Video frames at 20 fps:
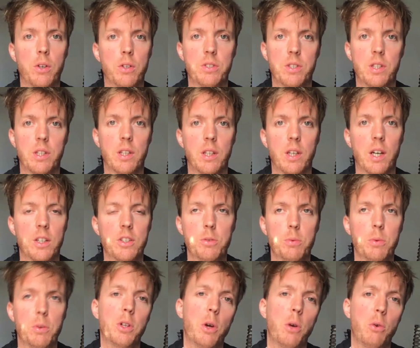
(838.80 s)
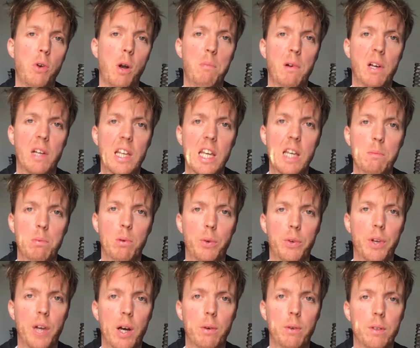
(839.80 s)
honestly. I just want to go grab my
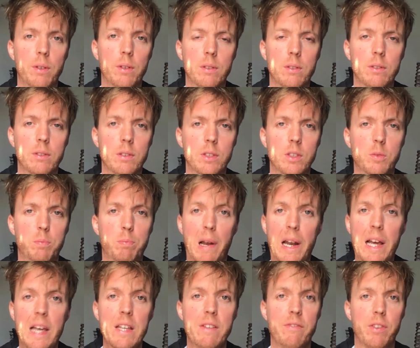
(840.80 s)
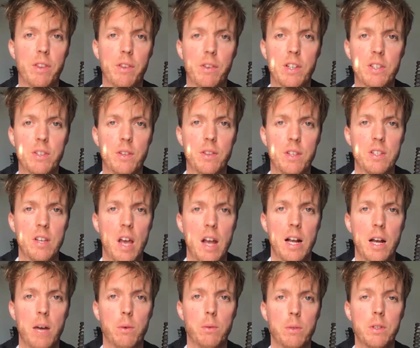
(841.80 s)
keyboard now and just play for the rest of this
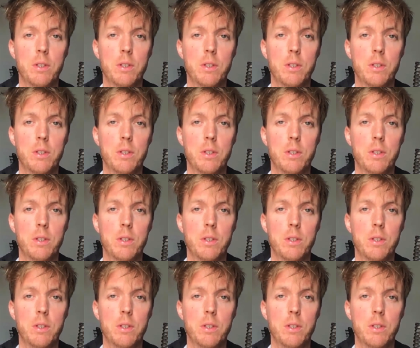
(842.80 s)
Hangout